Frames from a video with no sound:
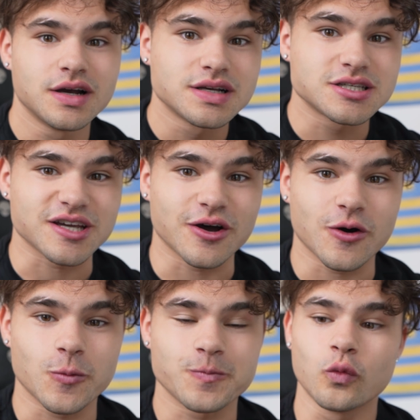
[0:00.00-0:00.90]

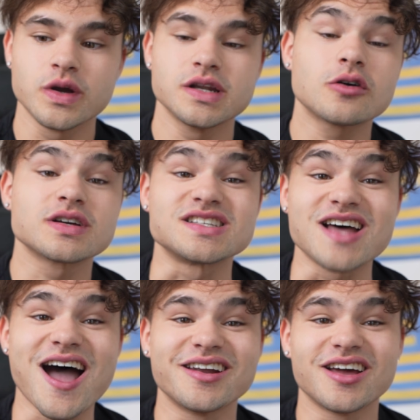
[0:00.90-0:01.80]
So we noticed
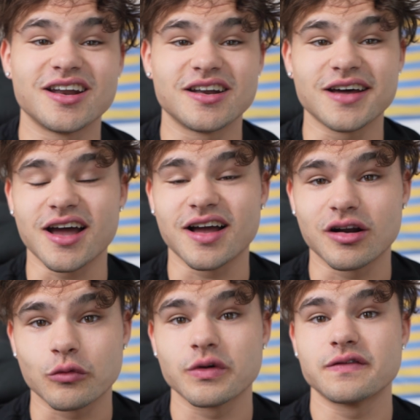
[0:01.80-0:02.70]
that, and I
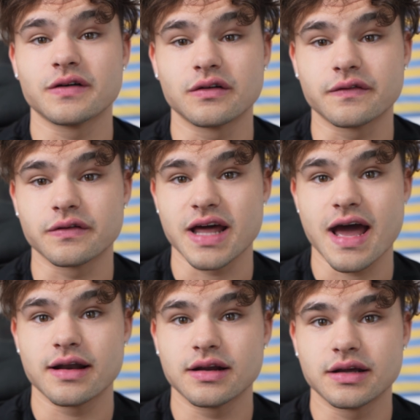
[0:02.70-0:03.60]
got a refund for
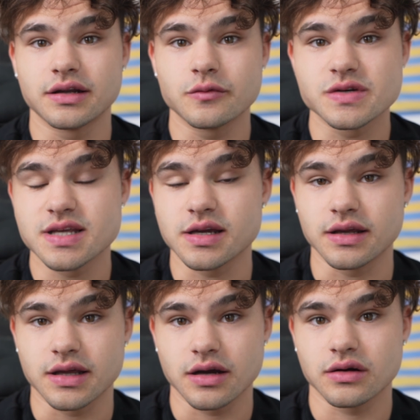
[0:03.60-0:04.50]
that, and it was
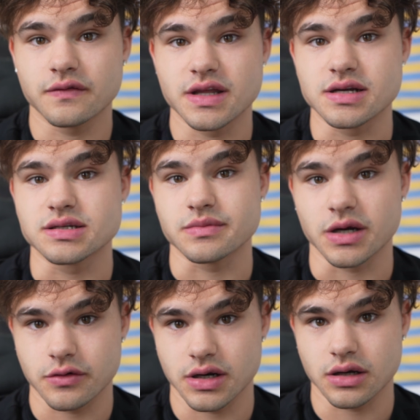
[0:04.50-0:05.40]
taken care of thanks to my
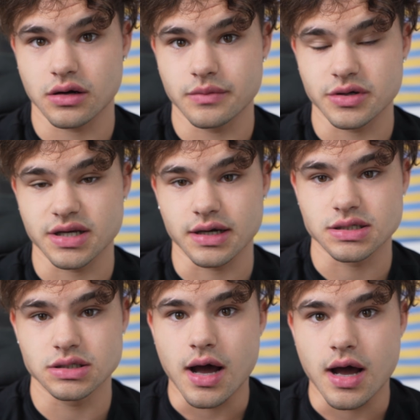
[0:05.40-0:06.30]
credit card
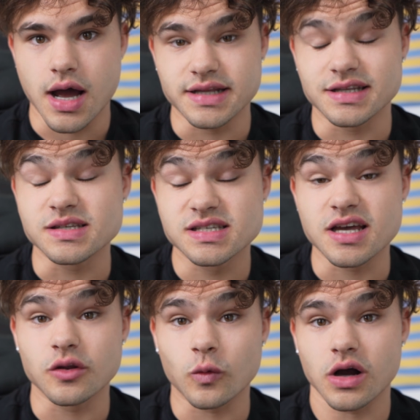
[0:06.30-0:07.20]
protection. I did
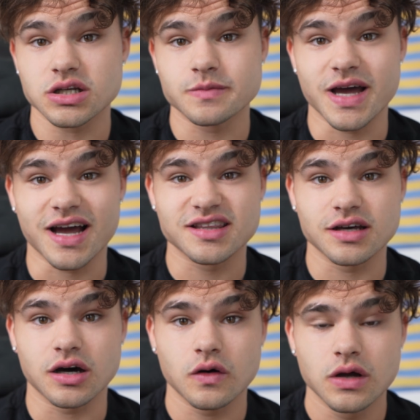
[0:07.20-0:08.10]
send the watch back
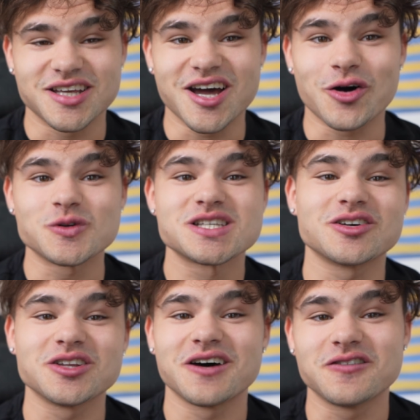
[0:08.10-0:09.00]
though. Yeah, I was
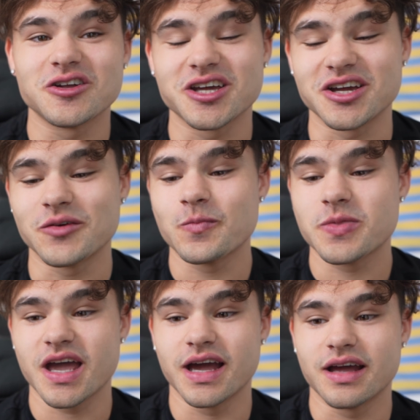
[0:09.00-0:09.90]
still left looking,
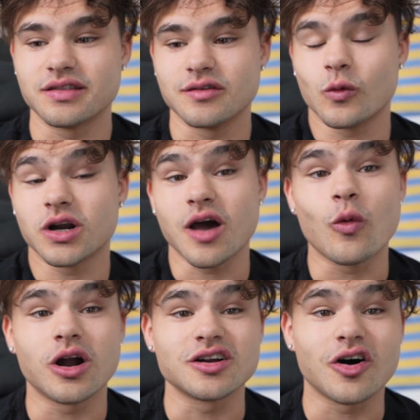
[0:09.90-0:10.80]
and the one I
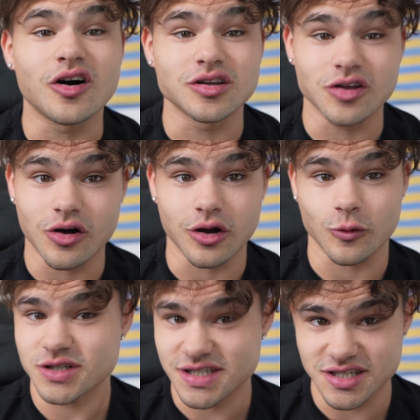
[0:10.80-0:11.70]
wanted all along
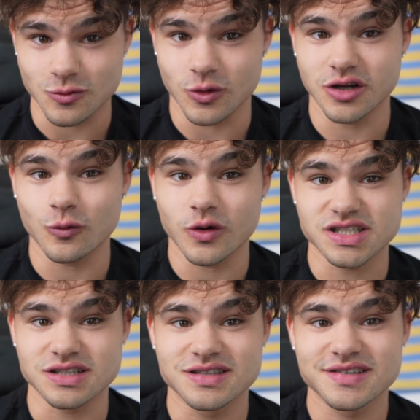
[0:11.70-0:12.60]
was this one. It
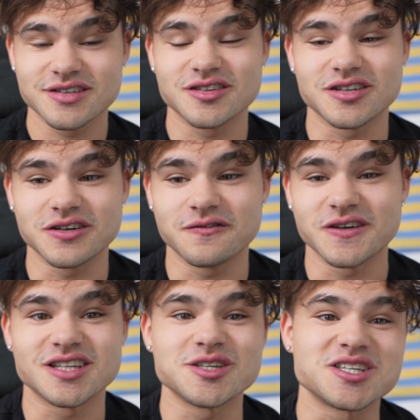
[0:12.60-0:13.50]
wasn't the
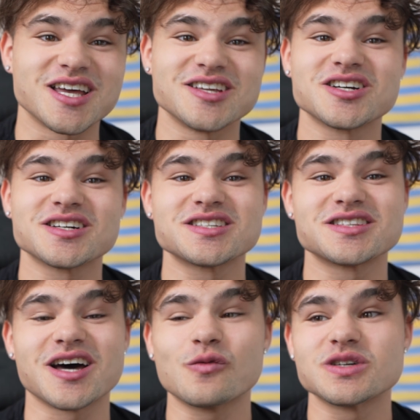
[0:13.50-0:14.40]
vintage Datejust.
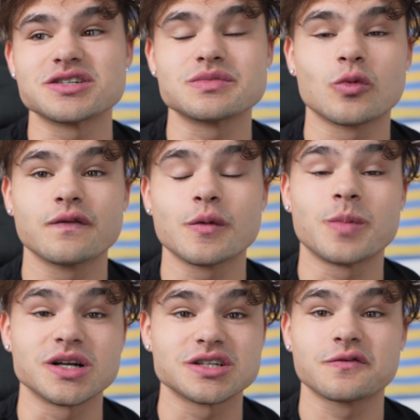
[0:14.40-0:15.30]
That was just more of a
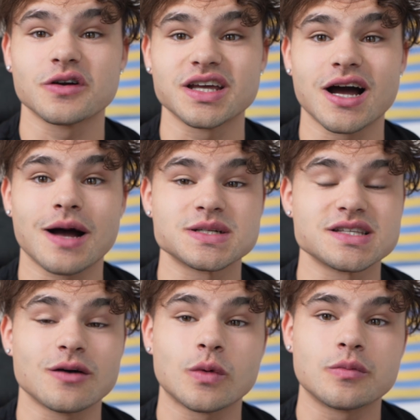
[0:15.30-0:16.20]
budget-friendly option.
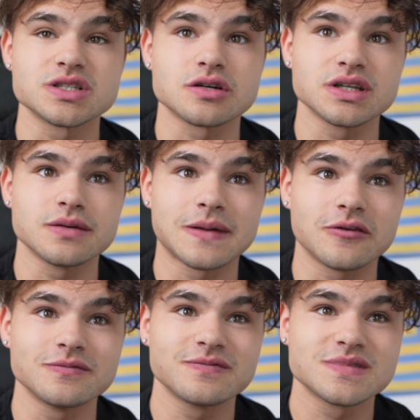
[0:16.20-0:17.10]
That one was only
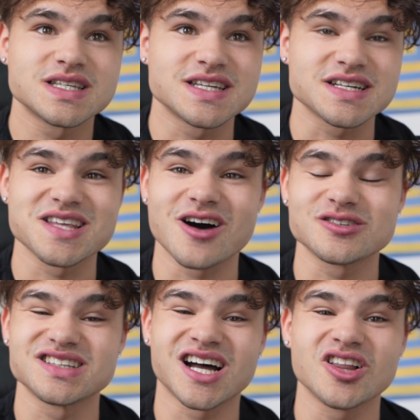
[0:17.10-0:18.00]
about
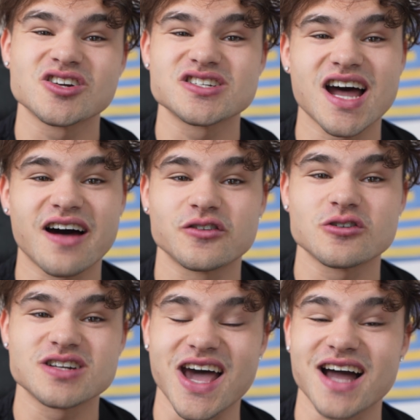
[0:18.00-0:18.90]
$6,000
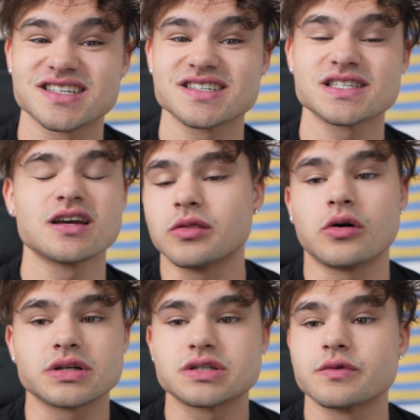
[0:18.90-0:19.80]
after taxes.
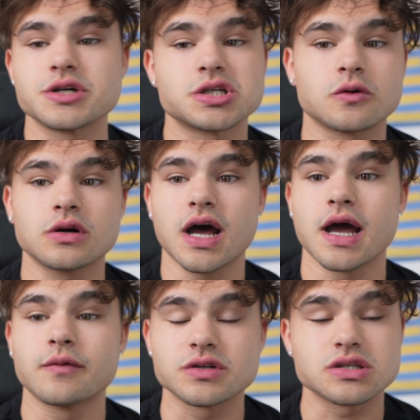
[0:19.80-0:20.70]
Long story short,
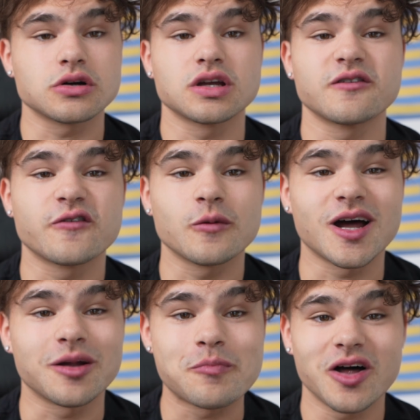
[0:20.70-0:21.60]
I was looking for
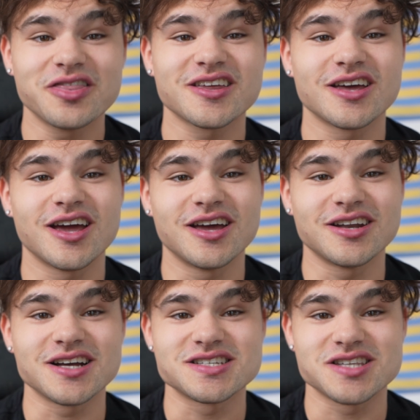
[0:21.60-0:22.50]
about a month, and
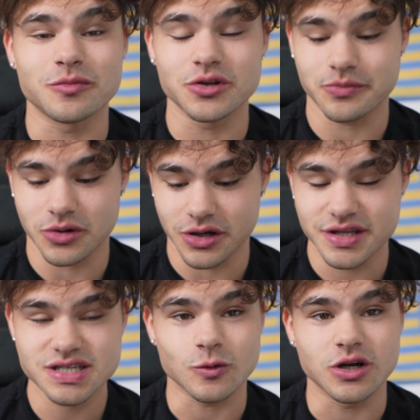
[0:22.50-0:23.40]
I stumbled upon
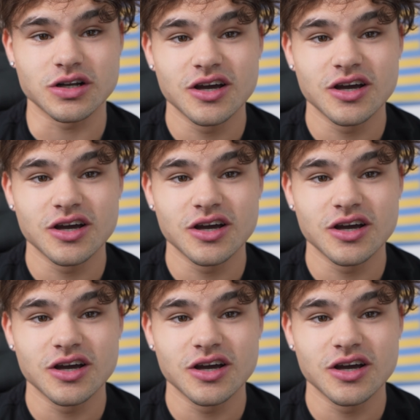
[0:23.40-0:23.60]
this one.